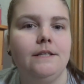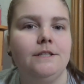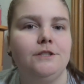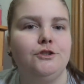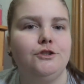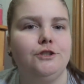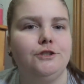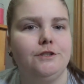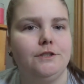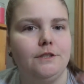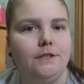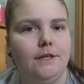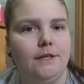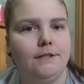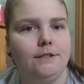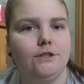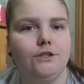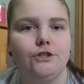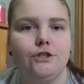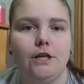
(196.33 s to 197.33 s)
It's just
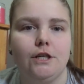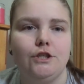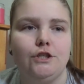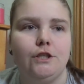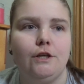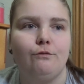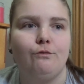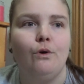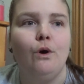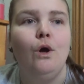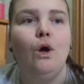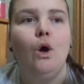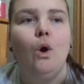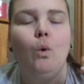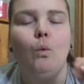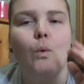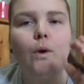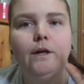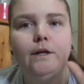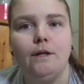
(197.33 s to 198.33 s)
introduction of
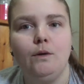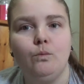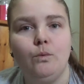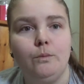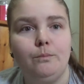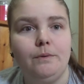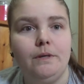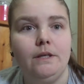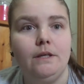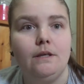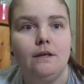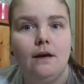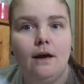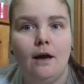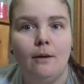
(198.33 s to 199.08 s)
what it would be